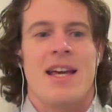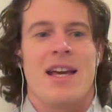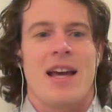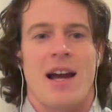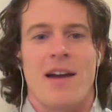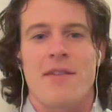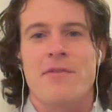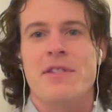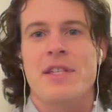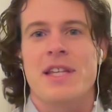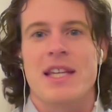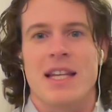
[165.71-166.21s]

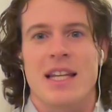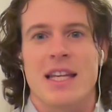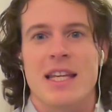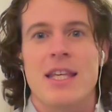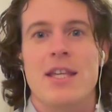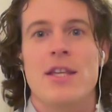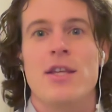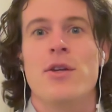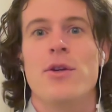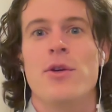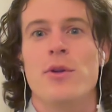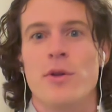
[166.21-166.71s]
I've seen
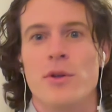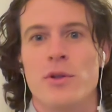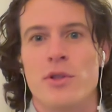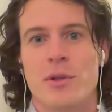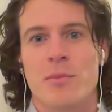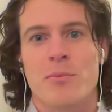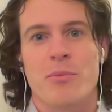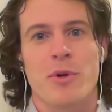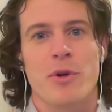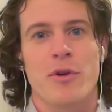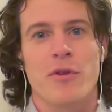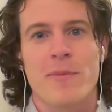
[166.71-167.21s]

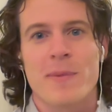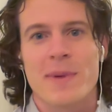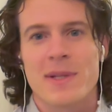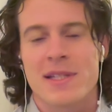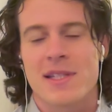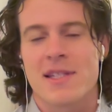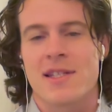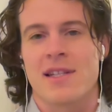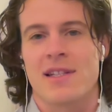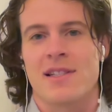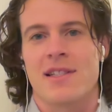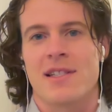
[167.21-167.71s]
huge
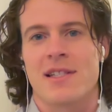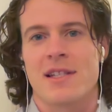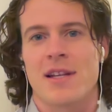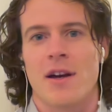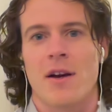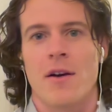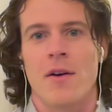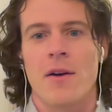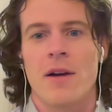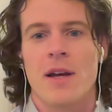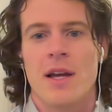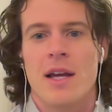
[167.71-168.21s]
improvements. And
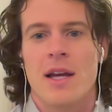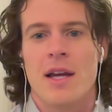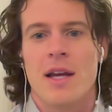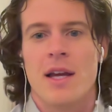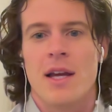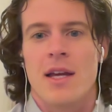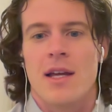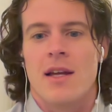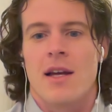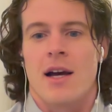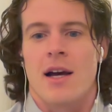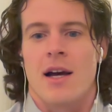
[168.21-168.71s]
so
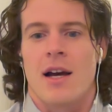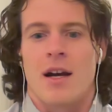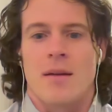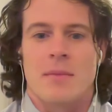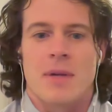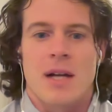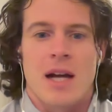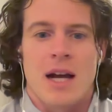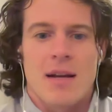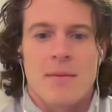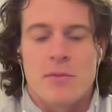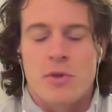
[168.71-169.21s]

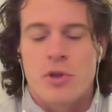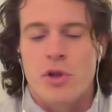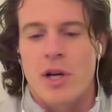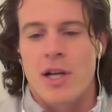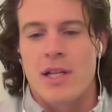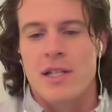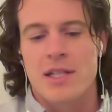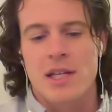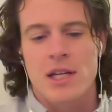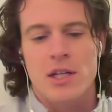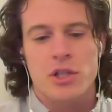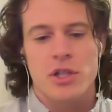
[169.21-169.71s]
I'm
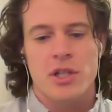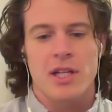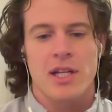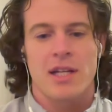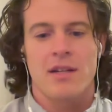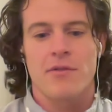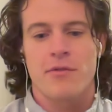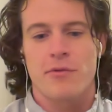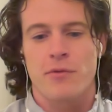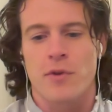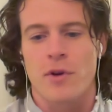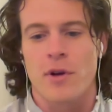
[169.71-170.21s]

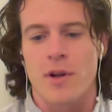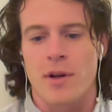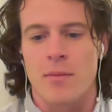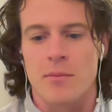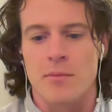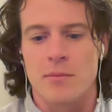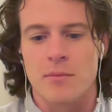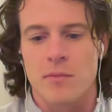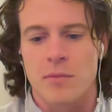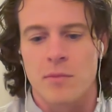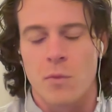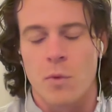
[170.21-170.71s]
transitioning
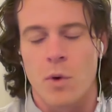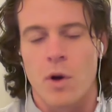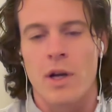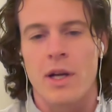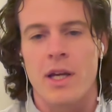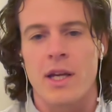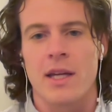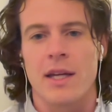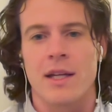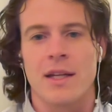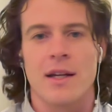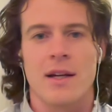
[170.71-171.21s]
from
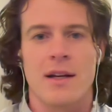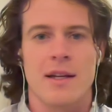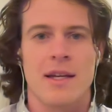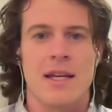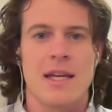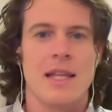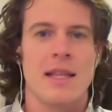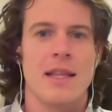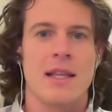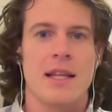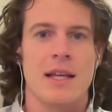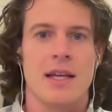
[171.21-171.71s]
working
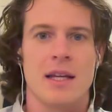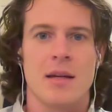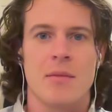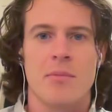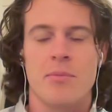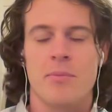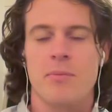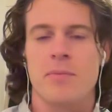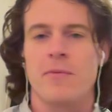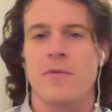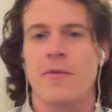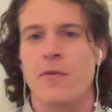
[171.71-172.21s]
in
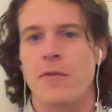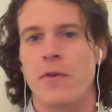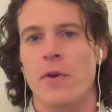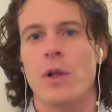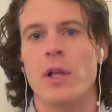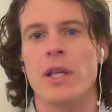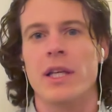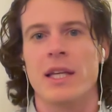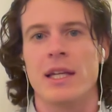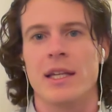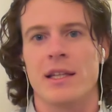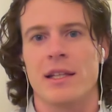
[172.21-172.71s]
the
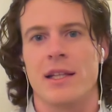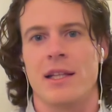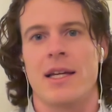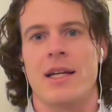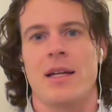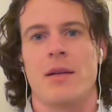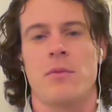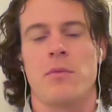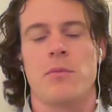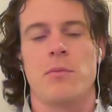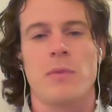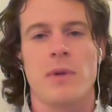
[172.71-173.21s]
fully
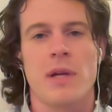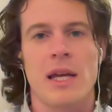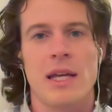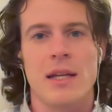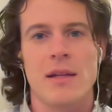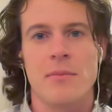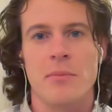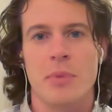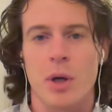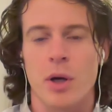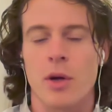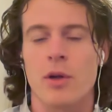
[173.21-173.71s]
like
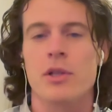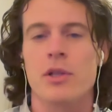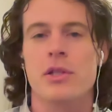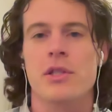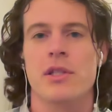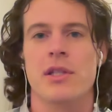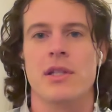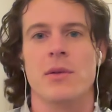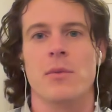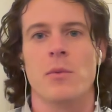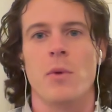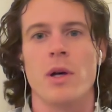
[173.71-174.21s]

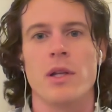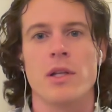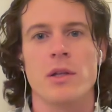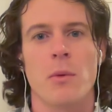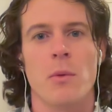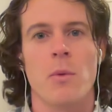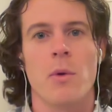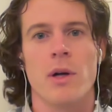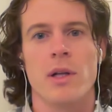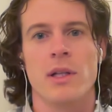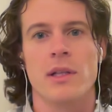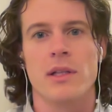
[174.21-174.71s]
in-person
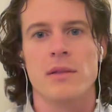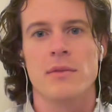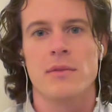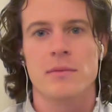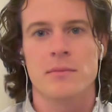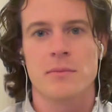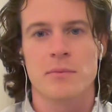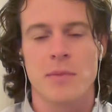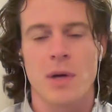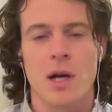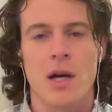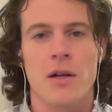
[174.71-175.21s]
one-to-one
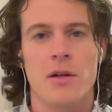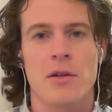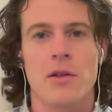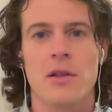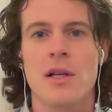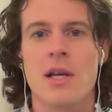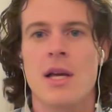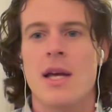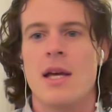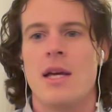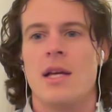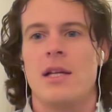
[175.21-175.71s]

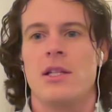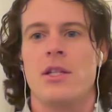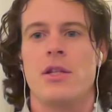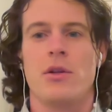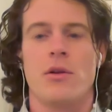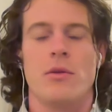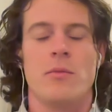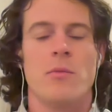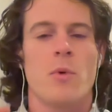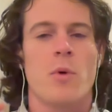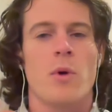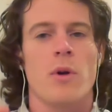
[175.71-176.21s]
model
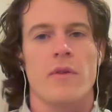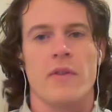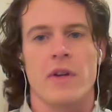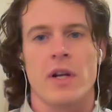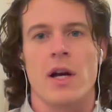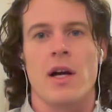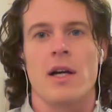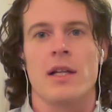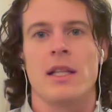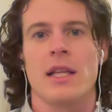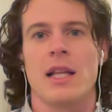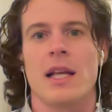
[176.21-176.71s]
to more of
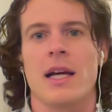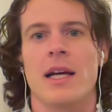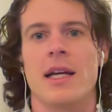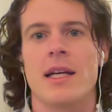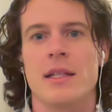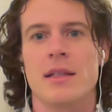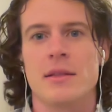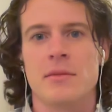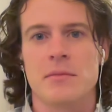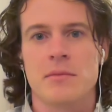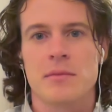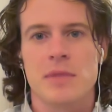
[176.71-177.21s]
an
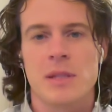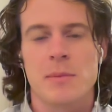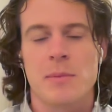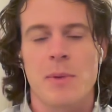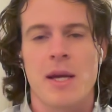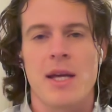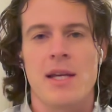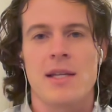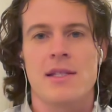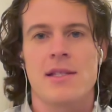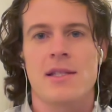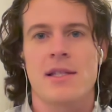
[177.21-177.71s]
online
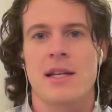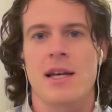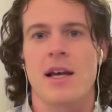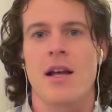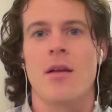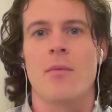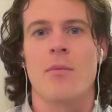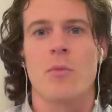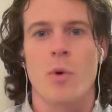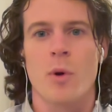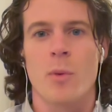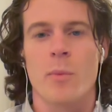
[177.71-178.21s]
space to
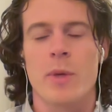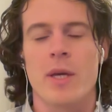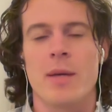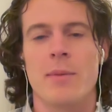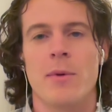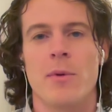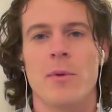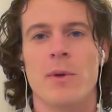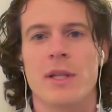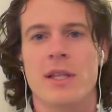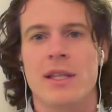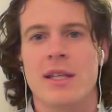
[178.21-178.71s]
help more
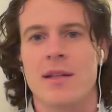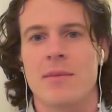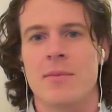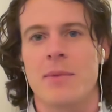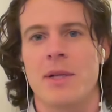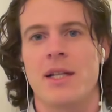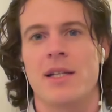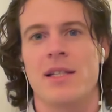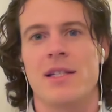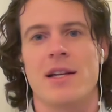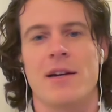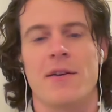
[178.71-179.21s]
people with it, because I